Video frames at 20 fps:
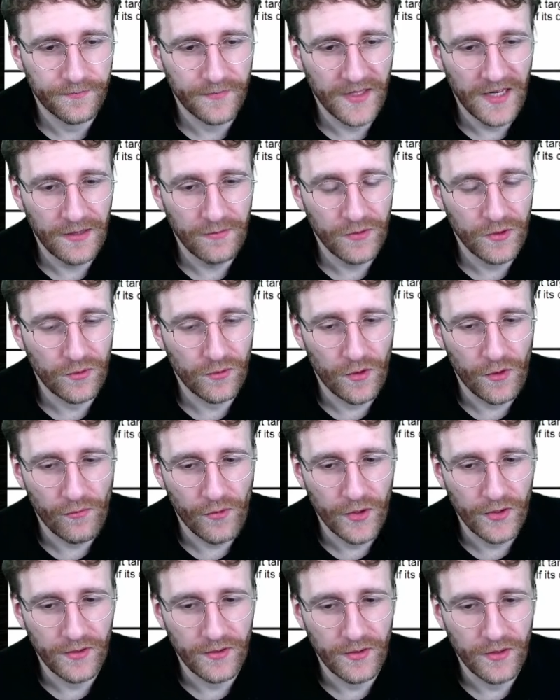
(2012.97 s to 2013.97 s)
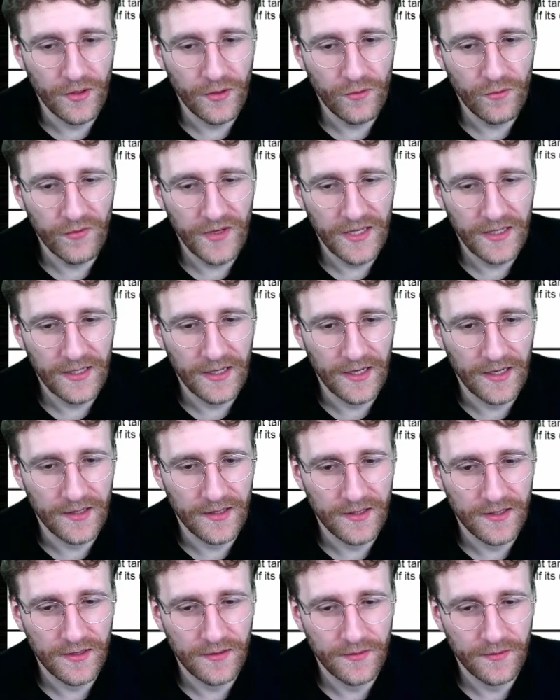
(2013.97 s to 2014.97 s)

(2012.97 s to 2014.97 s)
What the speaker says: Can we draw one? No, we can't.